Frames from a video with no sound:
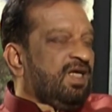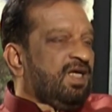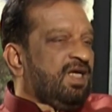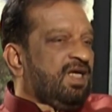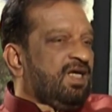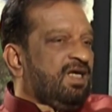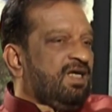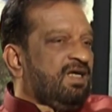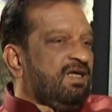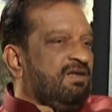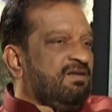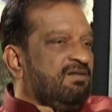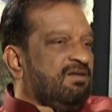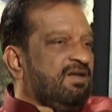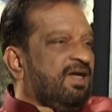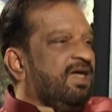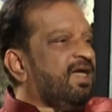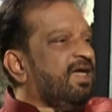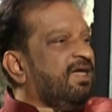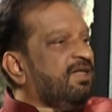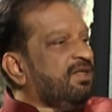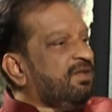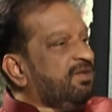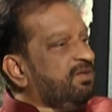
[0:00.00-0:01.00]
I
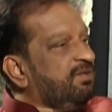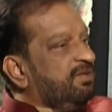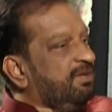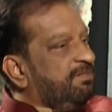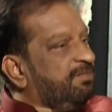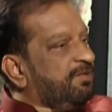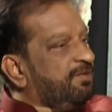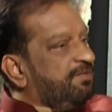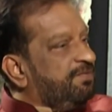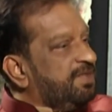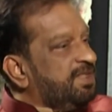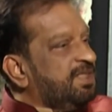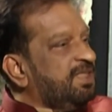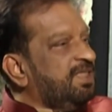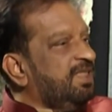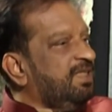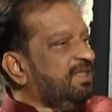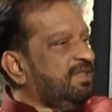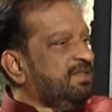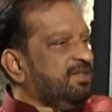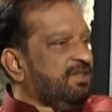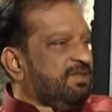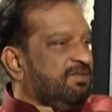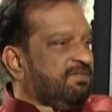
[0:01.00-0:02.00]
had to do a
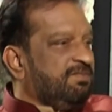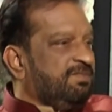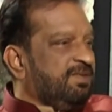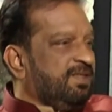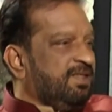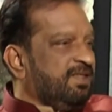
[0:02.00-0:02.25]
professional job.